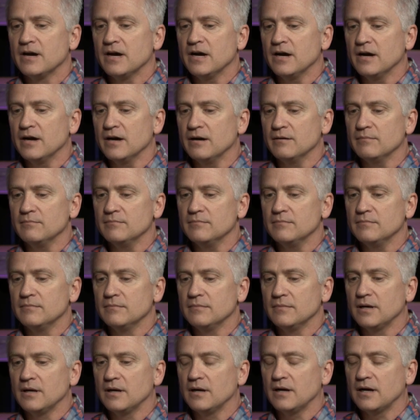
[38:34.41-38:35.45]
Um,
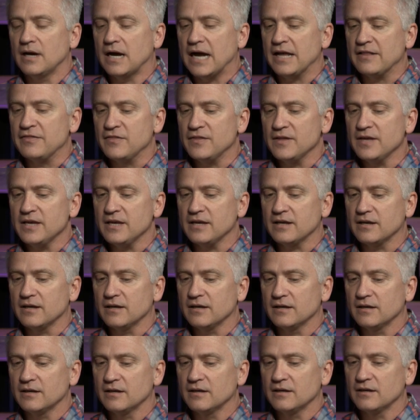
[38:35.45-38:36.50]
I
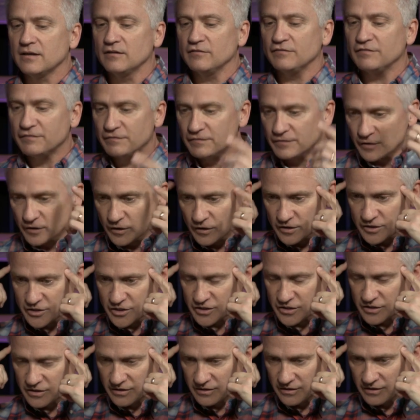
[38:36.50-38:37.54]
think
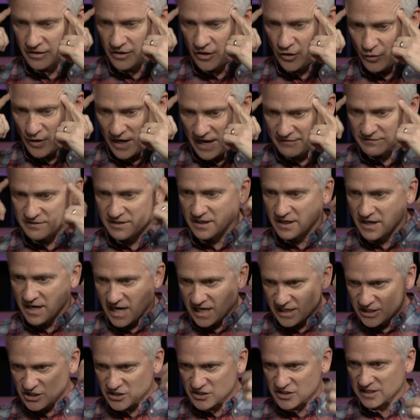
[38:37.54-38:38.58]
first you have to
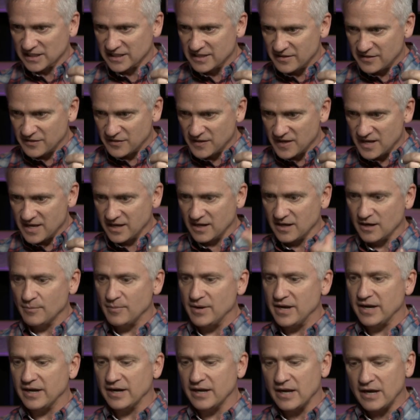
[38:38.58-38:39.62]
consciously think
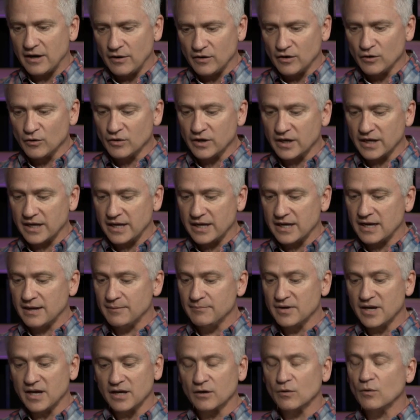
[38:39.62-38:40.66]
about how, okay,
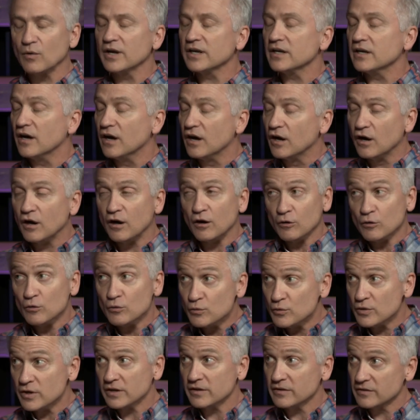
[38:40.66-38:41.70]
I'm not going to
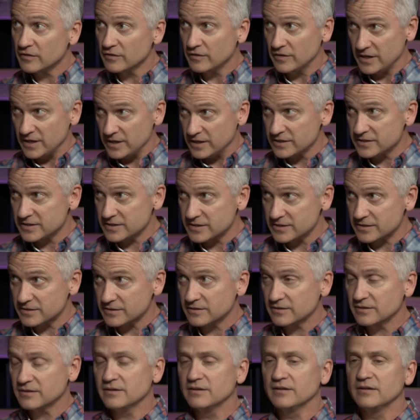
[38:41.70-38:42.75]
own this.
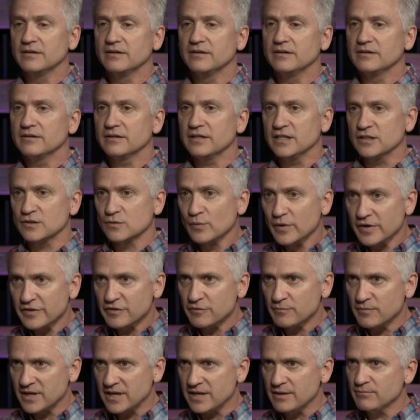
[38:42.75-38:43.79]
It's
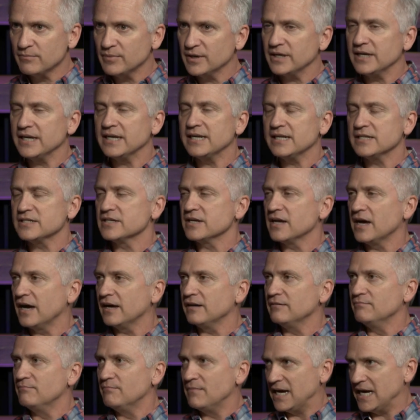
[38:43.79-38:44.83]
with me, but it is
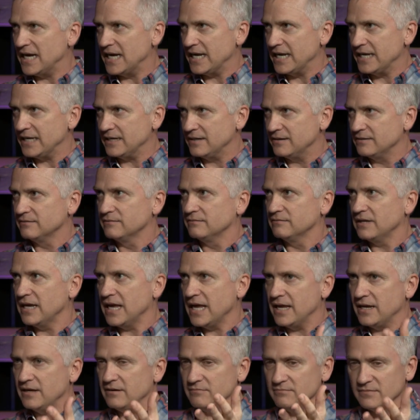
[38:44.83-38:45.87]
not mine.
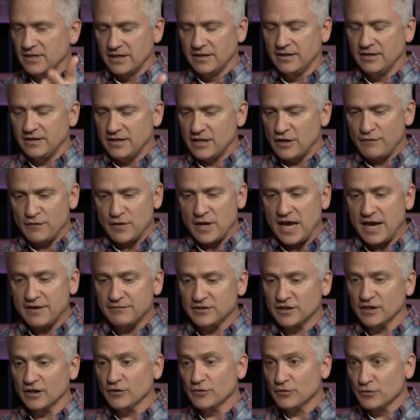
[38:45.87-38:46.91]
And if you have
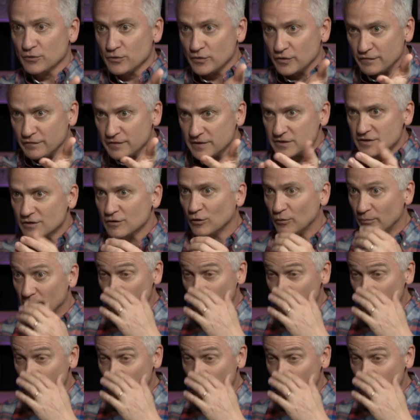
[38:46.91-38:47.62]
to go through the physical